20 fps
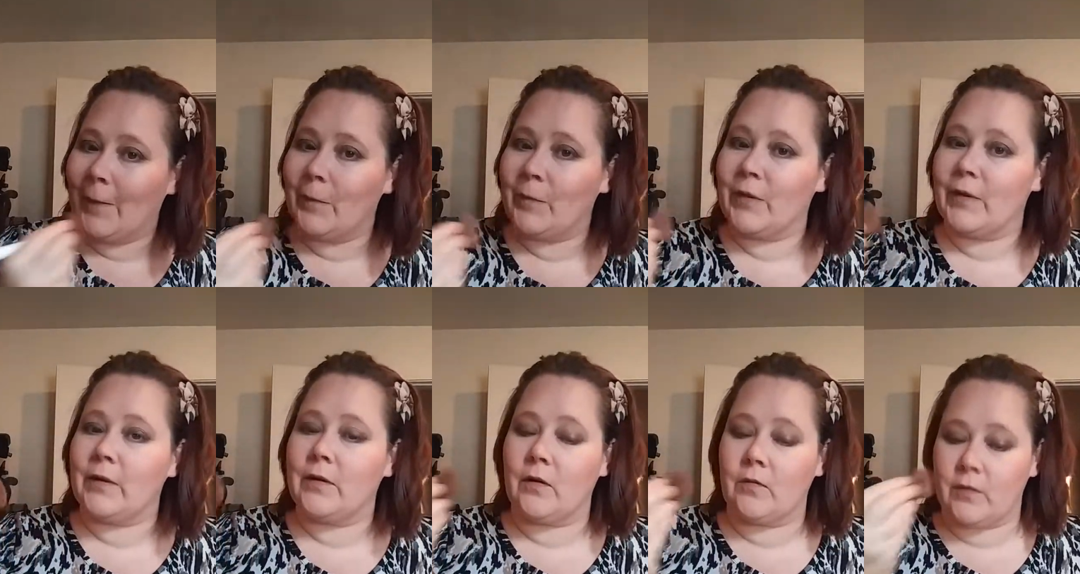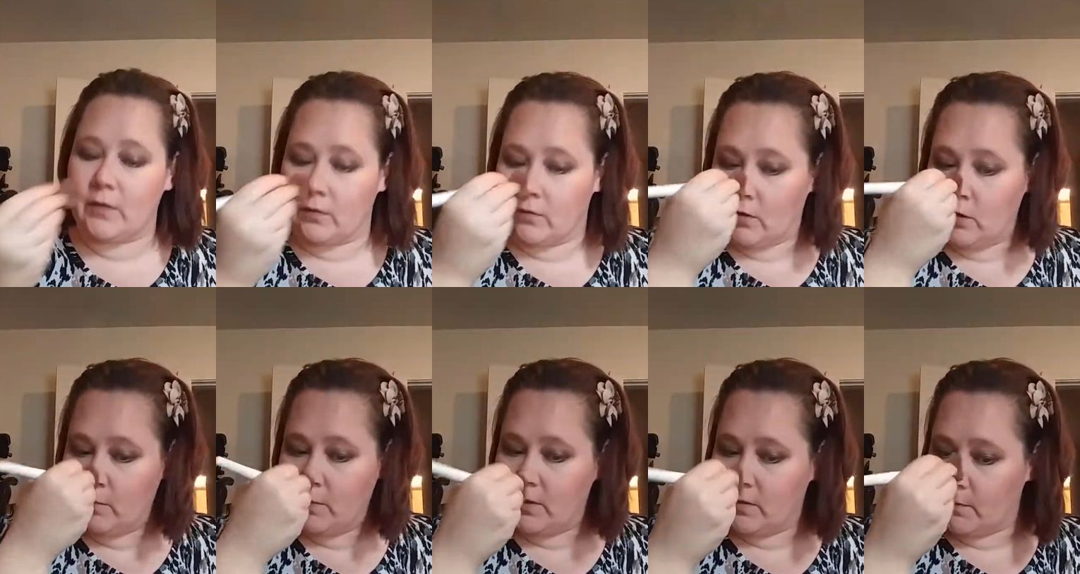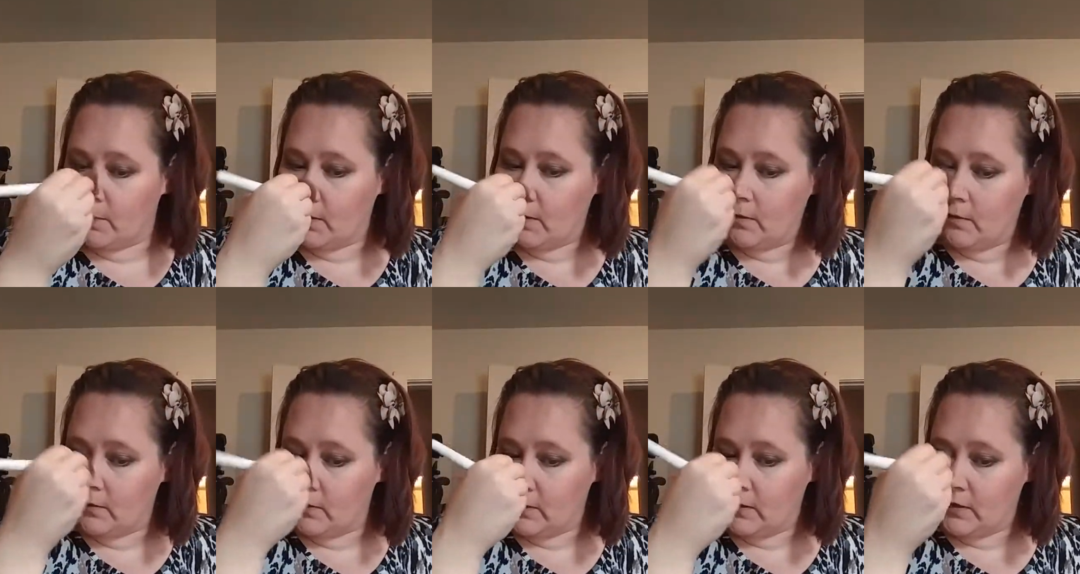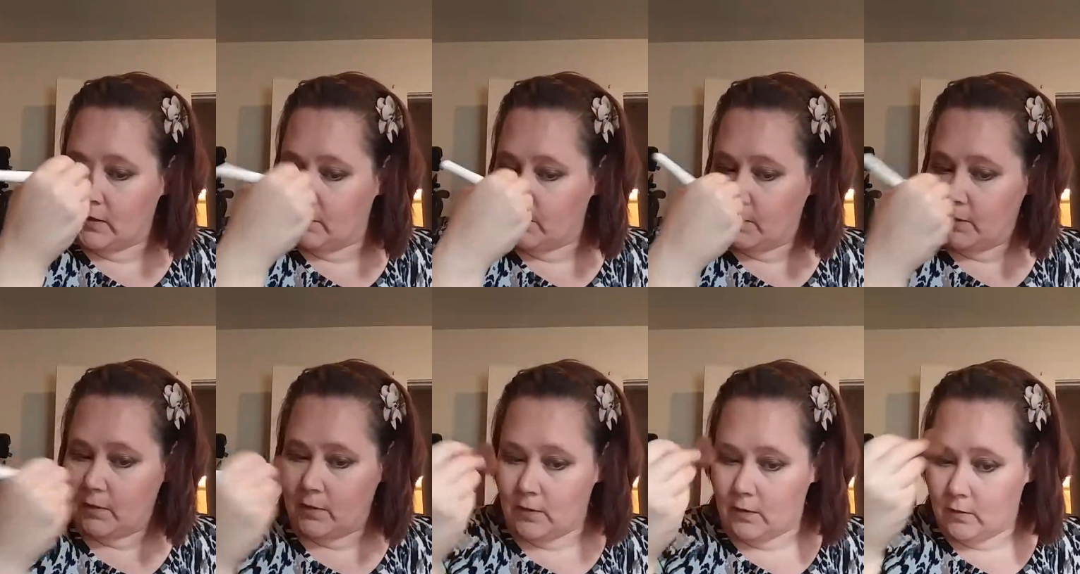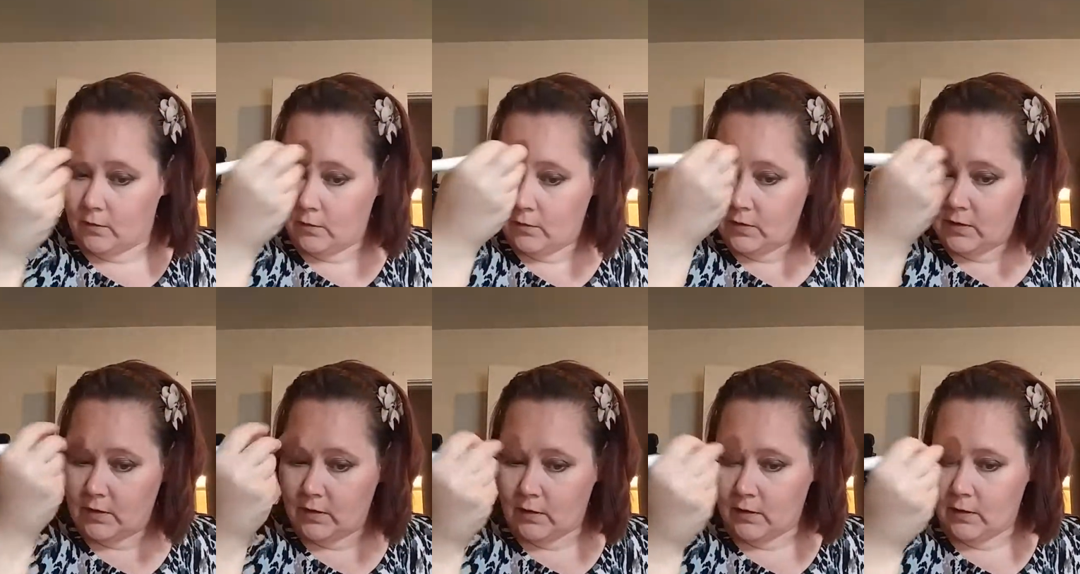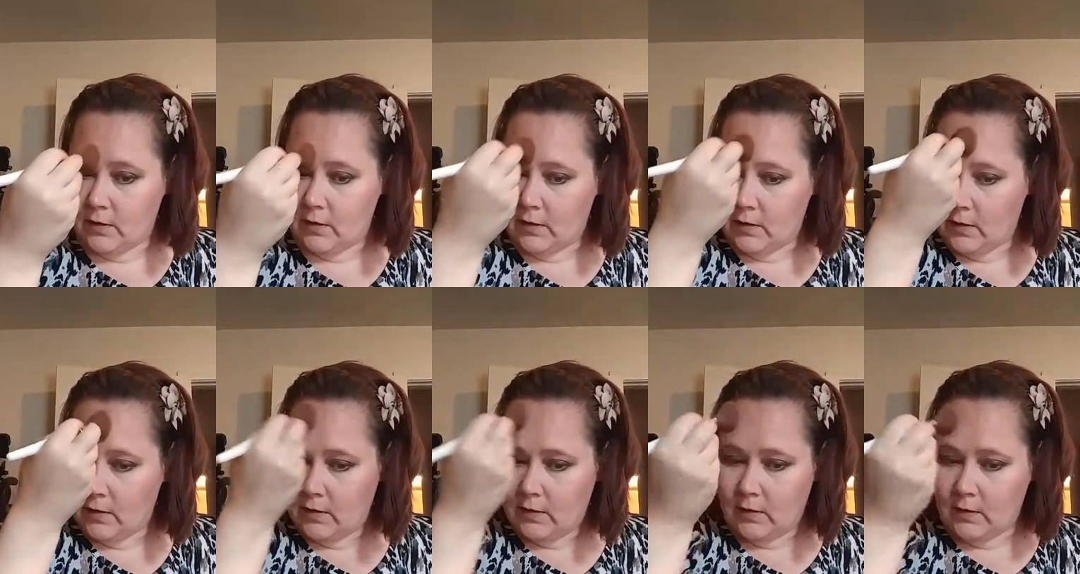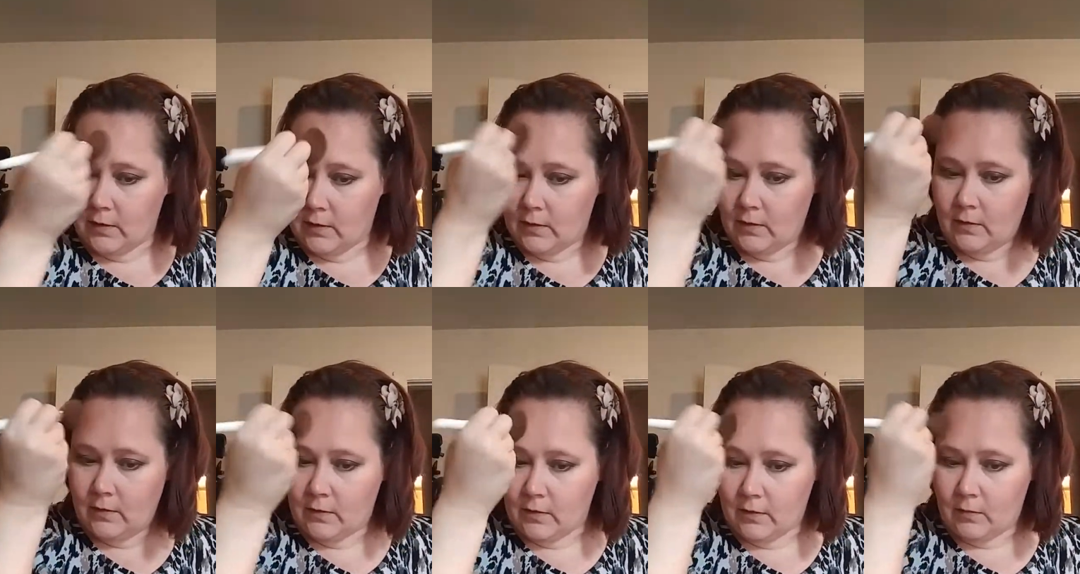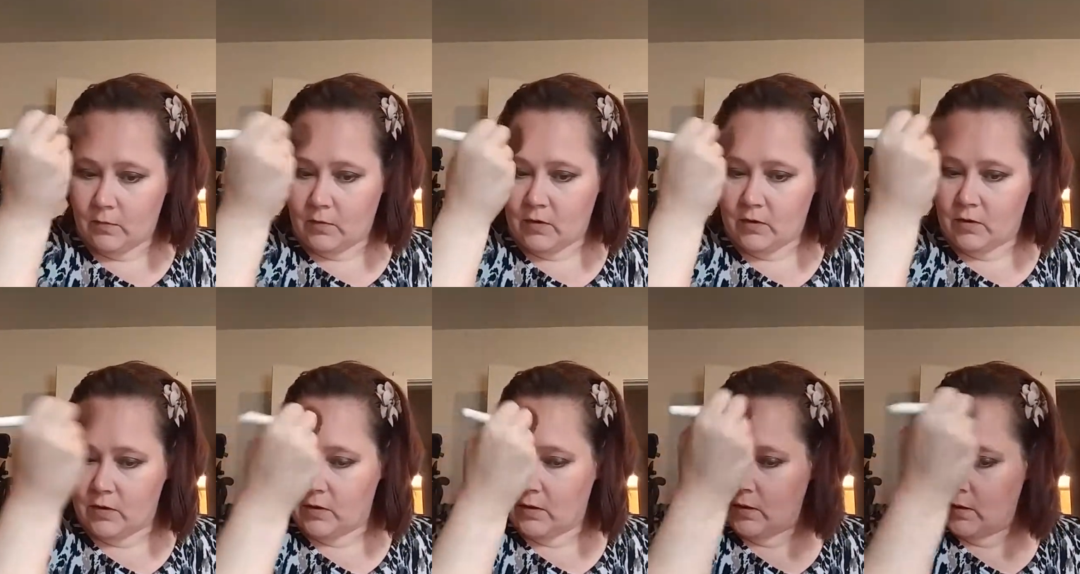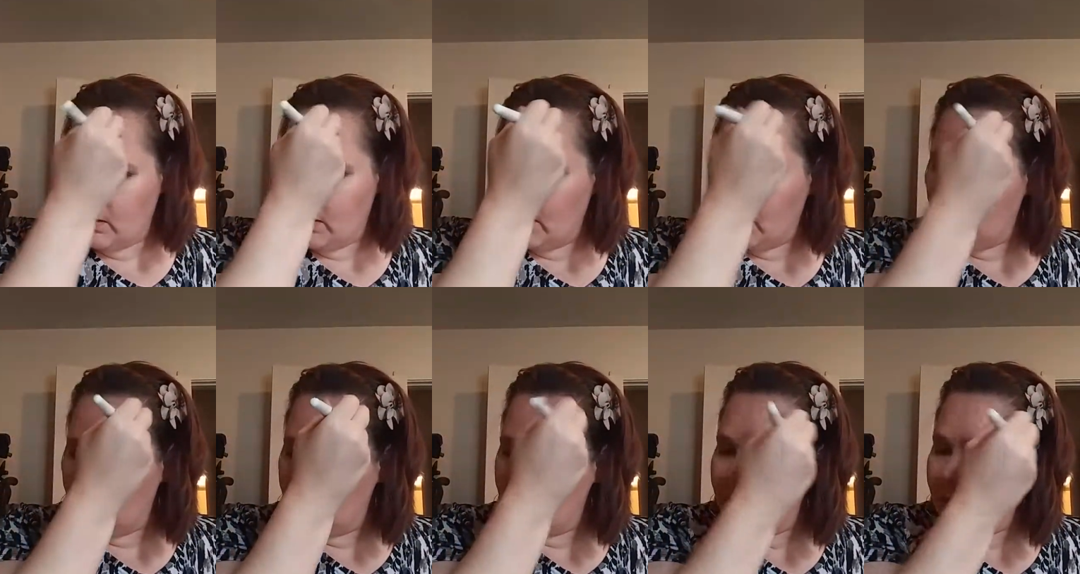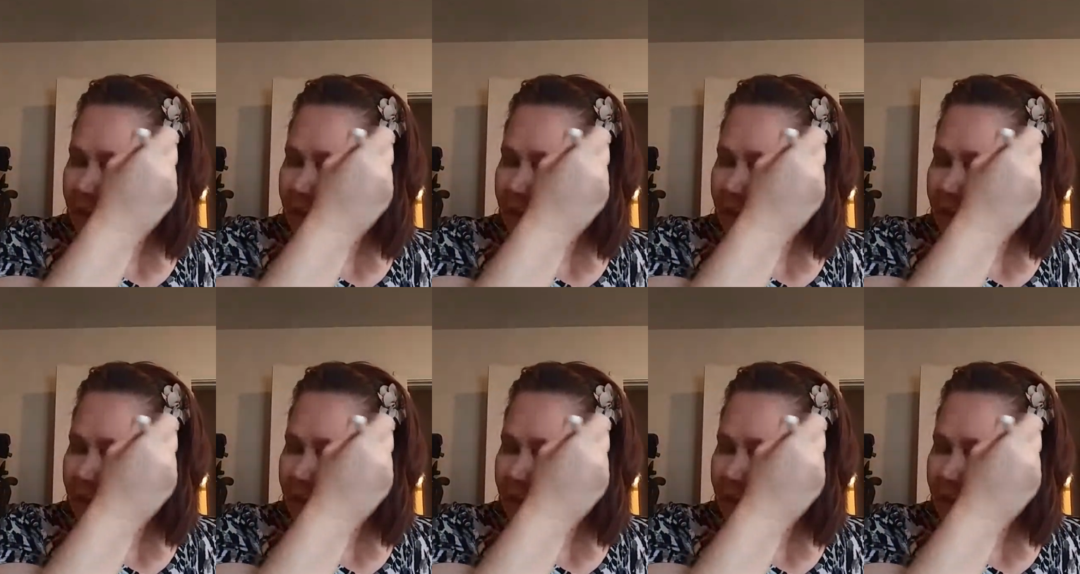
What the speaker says: Put it over the cupid's bow, the tip of the nose. And we're just going to kind of